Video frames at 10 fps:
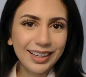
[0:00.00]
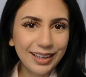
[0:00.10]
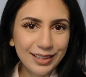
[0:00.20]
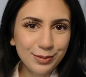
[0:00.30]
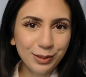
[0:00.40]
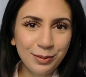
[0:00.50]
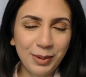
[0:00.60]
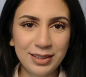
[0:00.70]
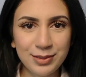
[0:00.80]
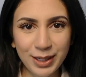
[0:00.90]
Hi guys, welcome
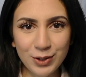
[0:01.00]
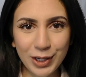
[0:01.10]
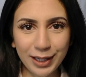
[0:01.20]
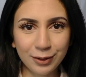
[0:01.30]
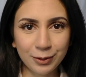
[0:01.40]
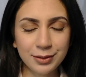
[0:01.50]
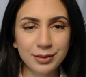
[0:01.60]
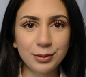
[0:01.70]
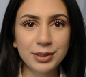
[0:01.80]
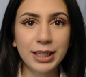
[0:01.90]
back to my channel.
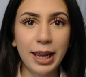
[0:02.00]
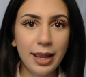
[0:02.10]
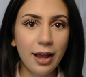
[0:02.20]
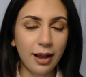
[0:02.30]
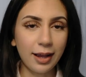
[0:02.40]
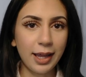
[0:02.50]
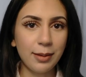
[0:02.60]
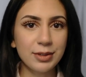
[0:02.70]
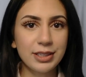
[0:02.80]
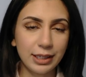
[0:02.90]
So today
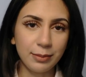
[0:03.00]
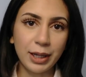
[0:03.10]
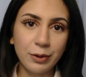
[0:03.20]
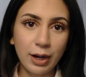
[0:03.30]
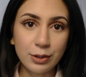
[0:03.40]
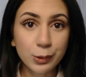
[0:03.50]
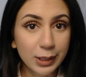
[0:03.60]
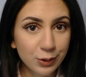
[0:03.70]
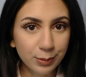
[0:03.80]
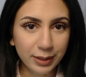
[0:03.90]
I'm taking my
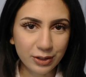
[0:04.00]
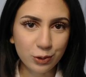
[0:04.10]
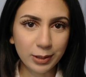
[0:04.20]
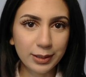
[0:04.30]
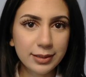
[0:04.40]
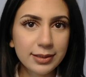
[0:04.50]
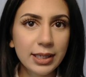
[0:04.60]
graduation pictures.